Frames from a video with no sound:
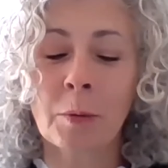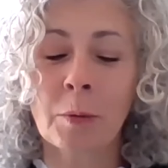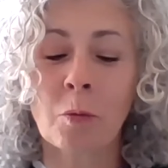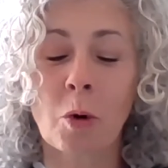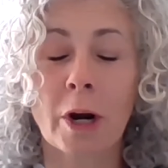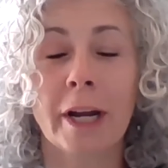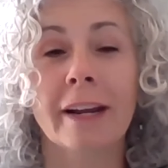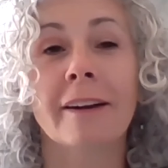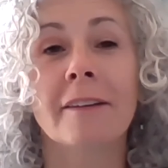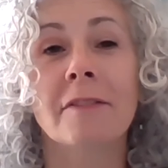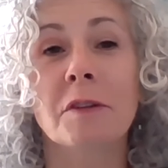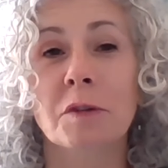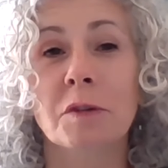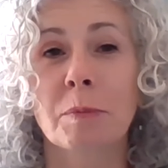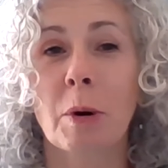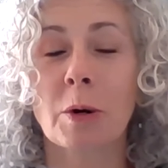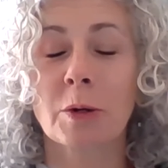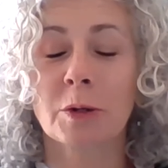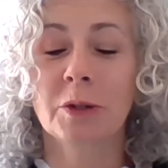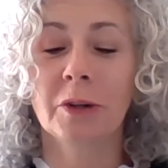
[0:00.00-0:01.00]
been working on this
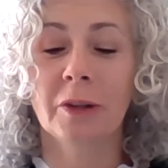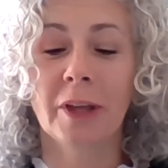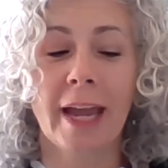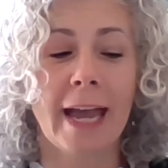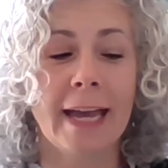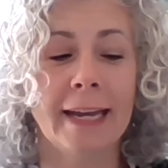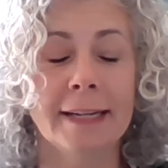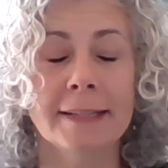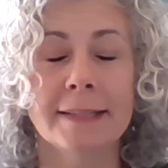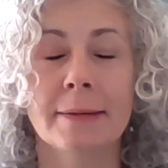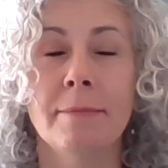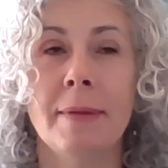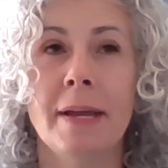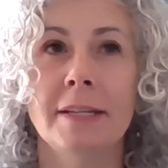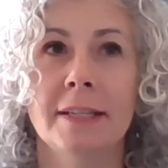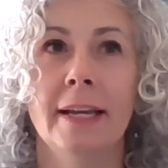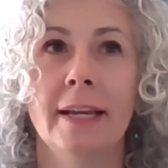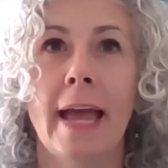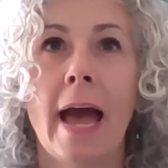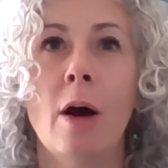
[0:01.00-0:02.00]
personally, and it's
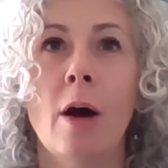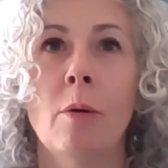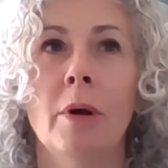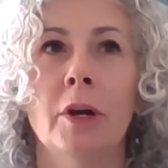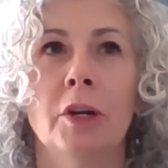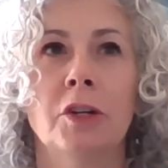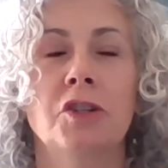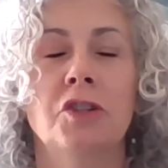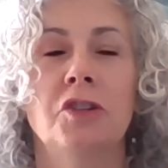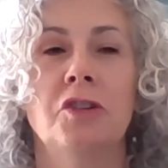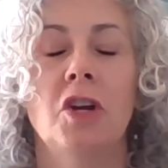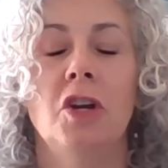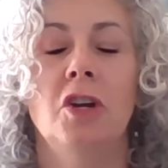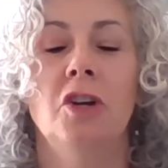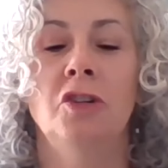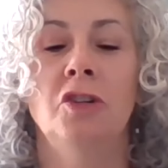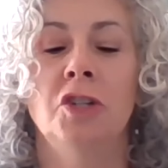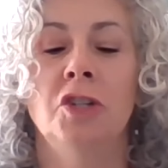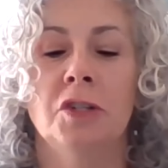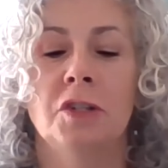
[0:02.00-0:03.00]
amazing how much
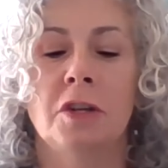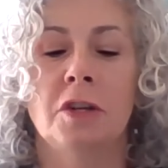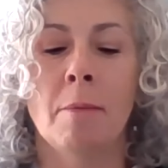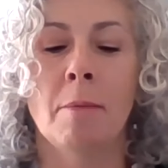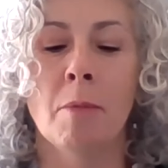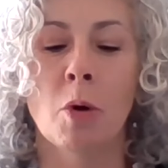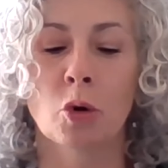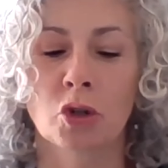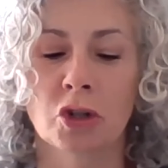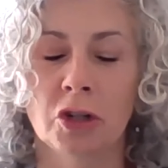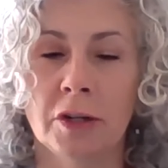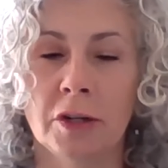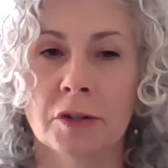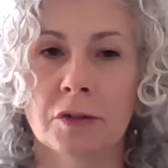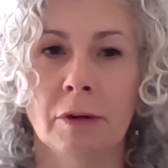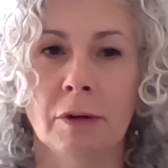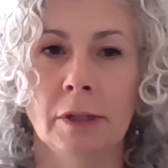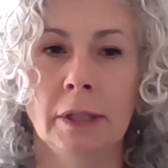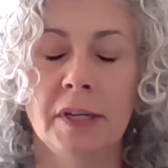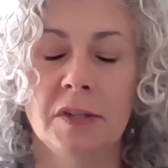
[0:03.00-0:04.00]
just emotion
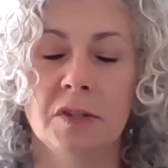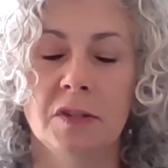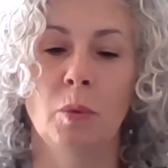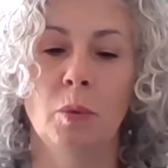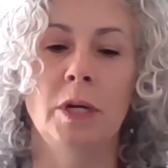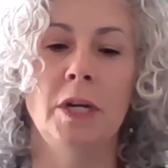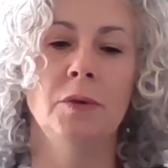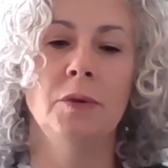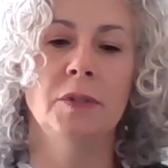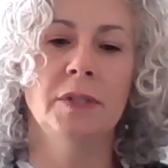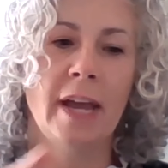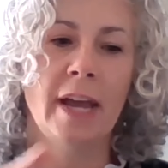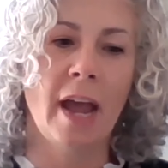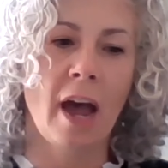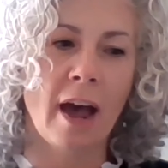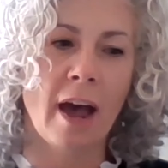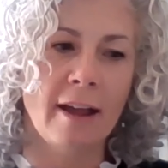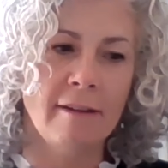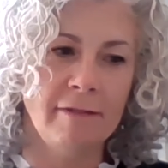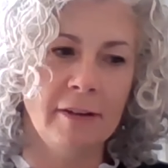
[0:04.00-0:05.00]
is released when you say,
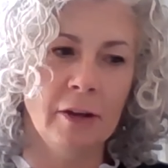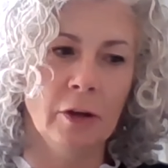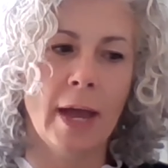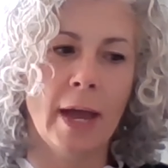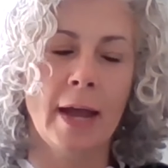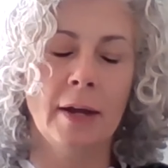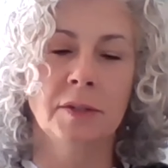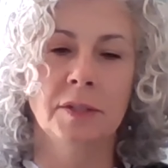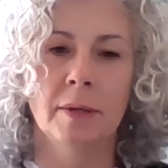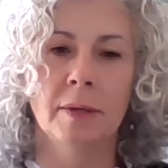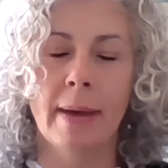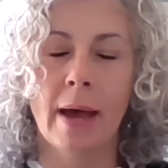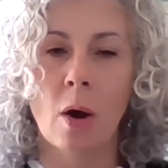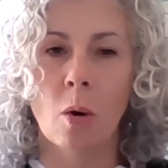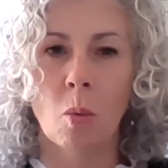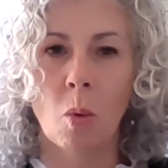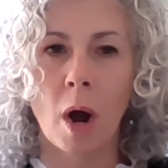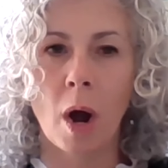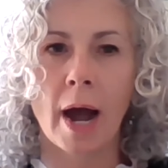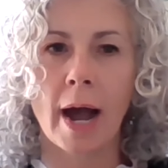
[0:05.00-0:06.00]
I feel X
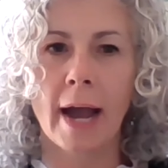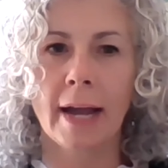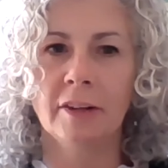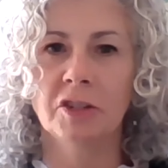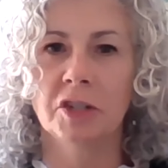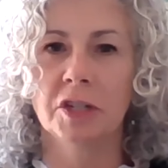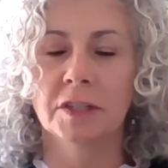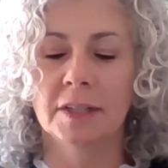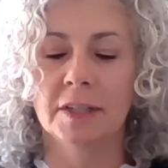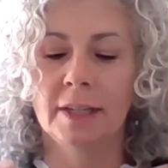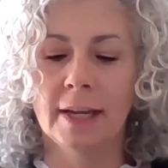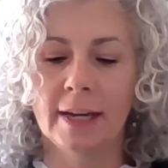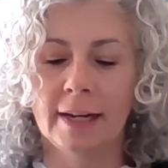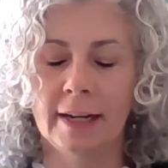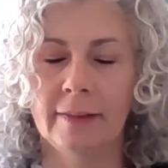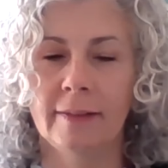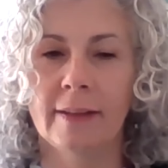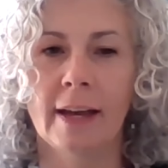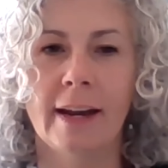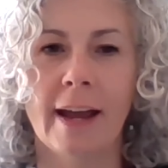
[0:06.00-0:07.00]
about Y. Just
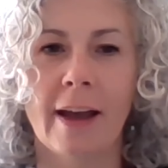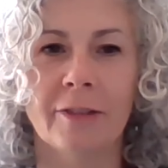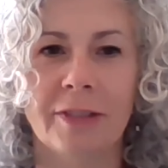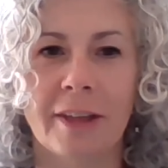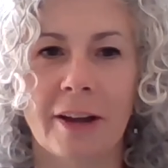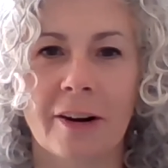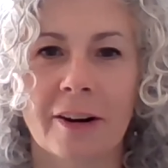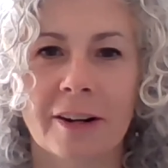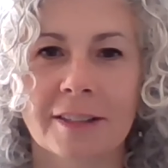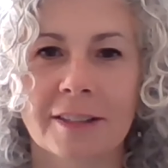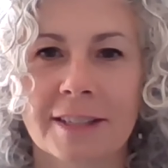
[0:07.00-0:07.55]
getting that out there